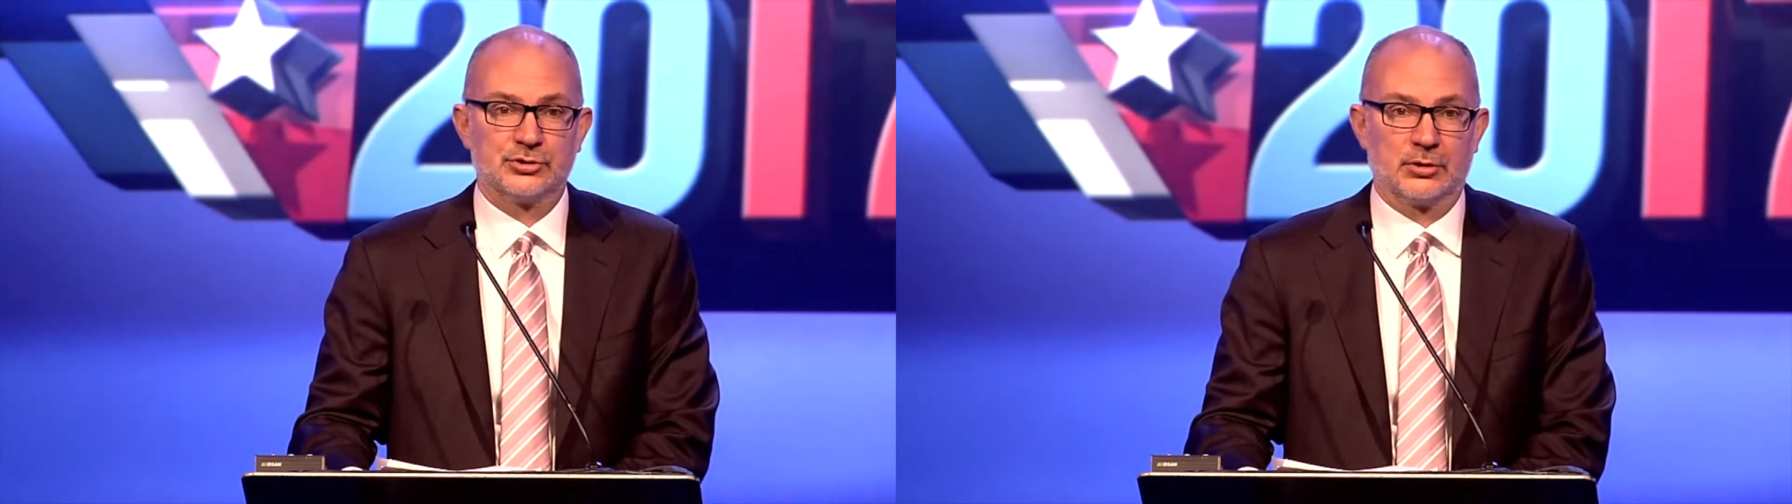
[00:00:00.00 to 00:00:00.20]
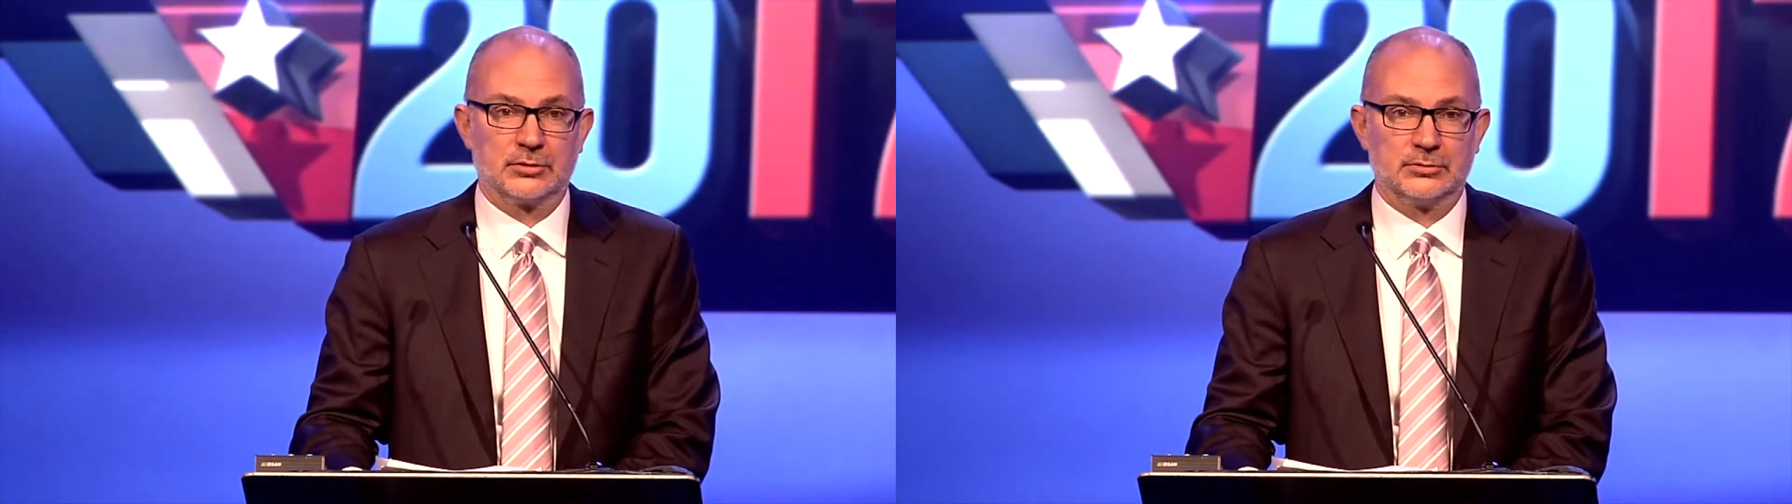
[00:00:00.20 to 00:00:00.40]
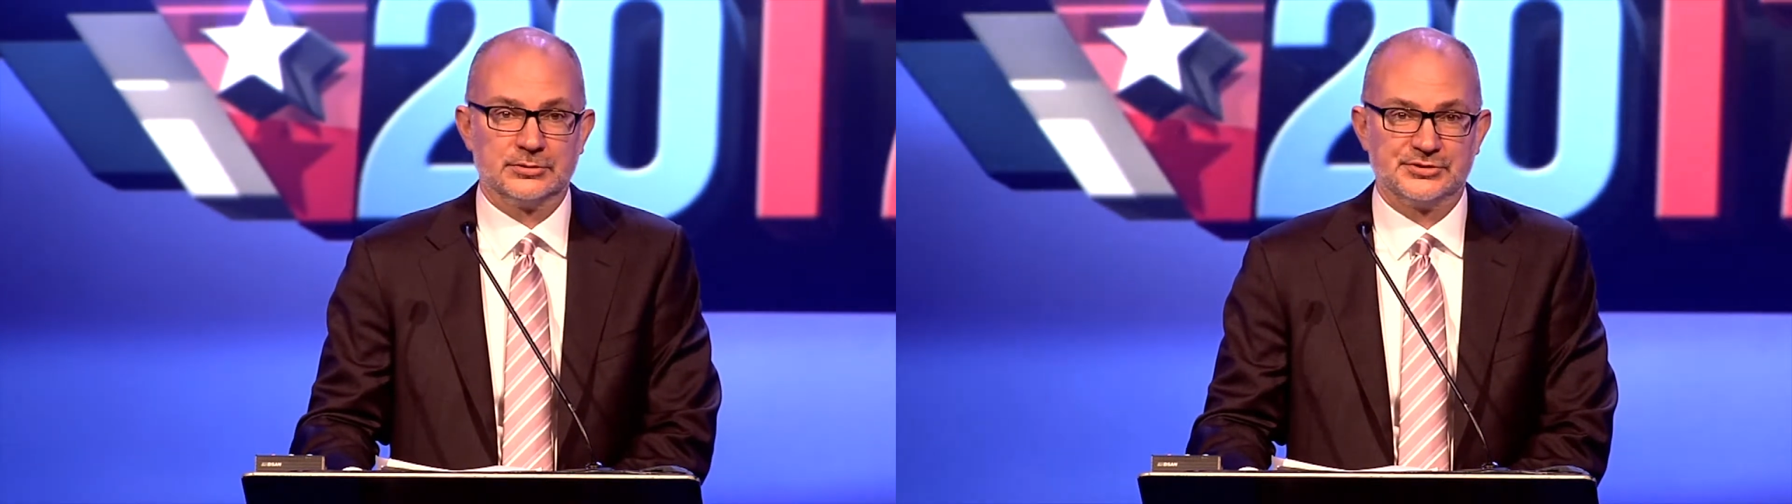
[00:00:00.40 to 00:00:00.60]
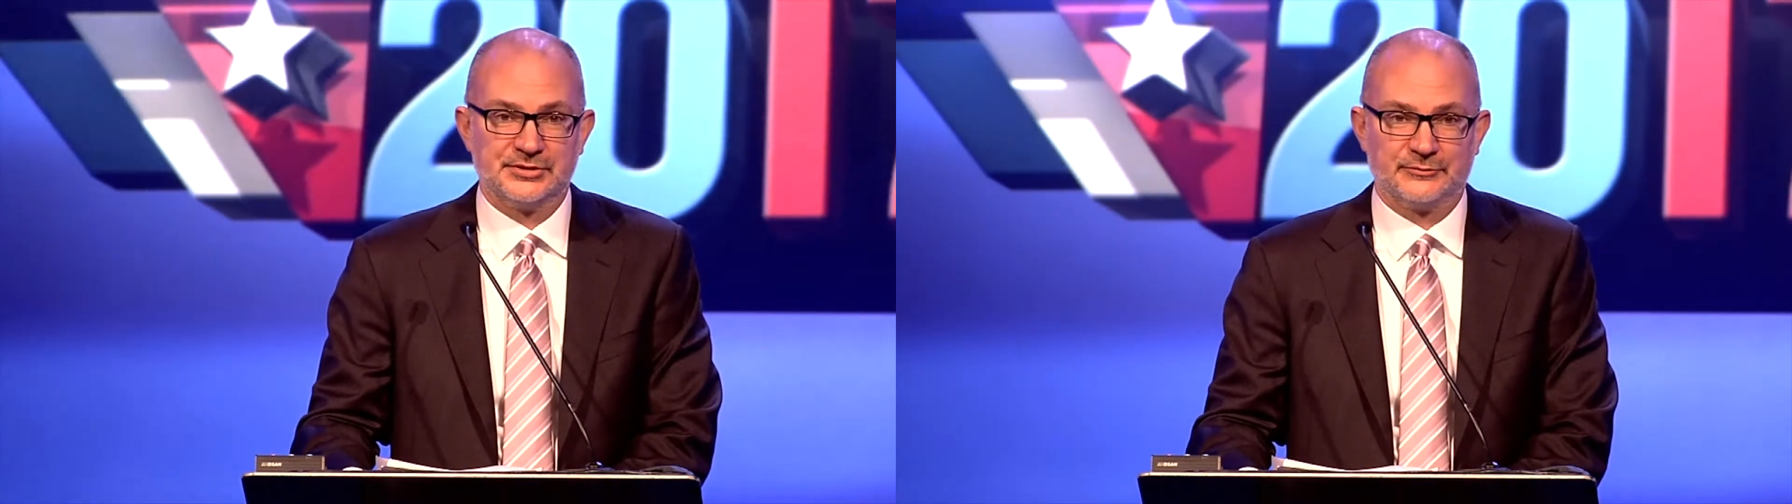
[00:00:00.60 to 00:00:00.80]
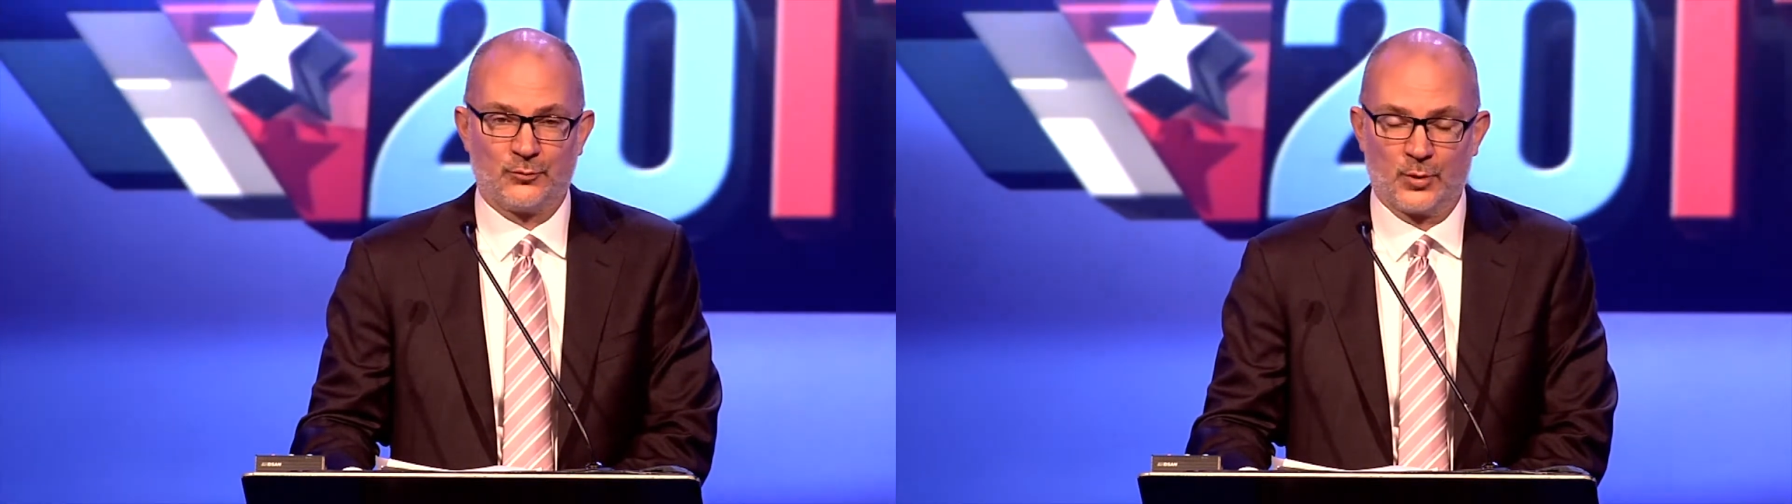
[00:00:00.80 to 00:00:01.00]
articles
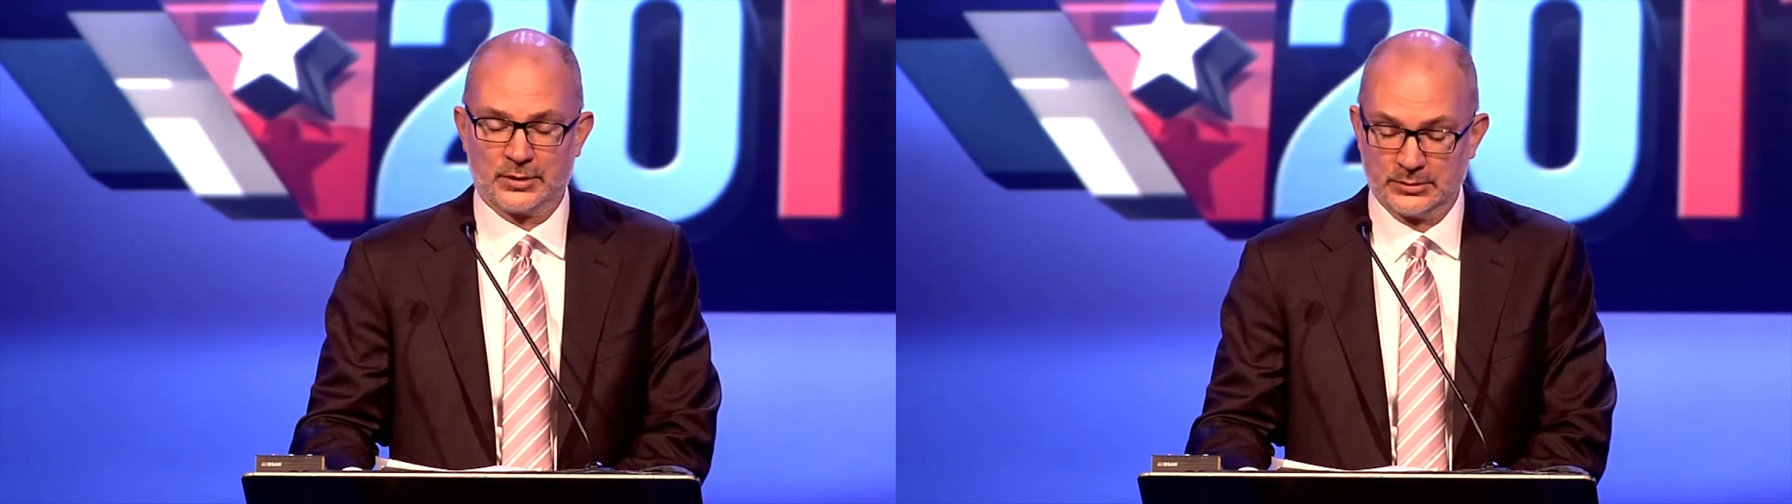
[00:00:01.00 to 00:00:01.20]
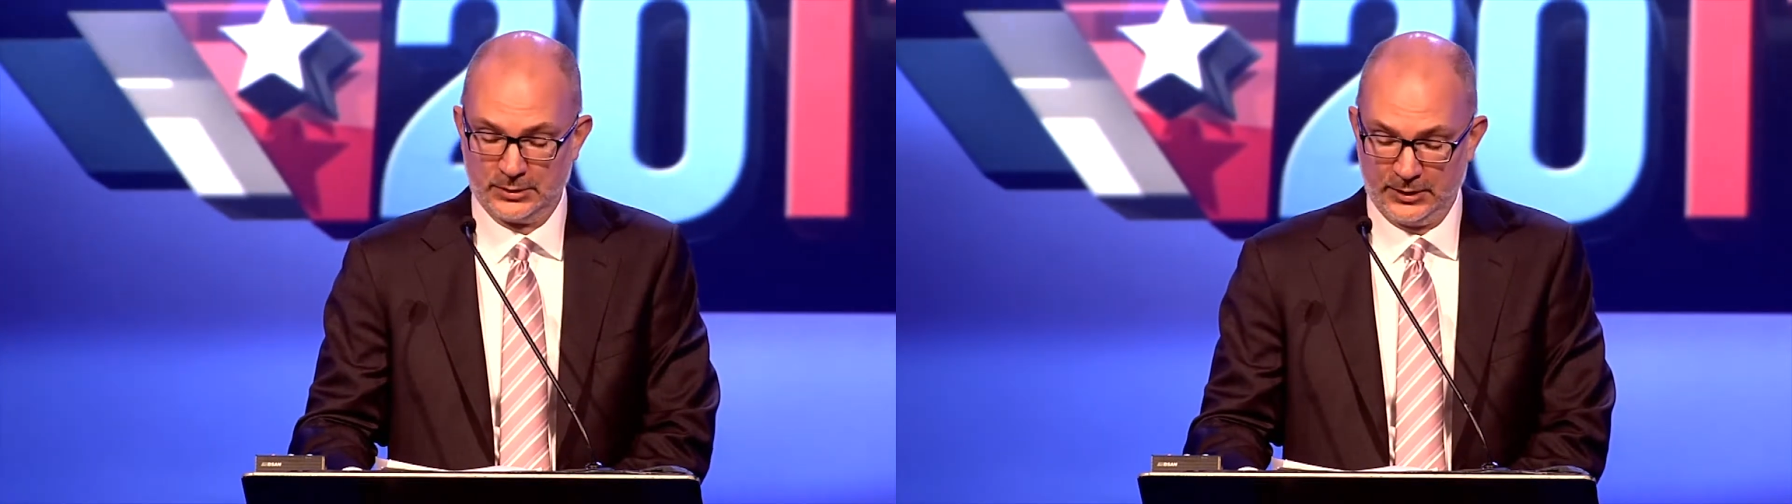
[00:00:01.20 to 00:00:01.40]
and 4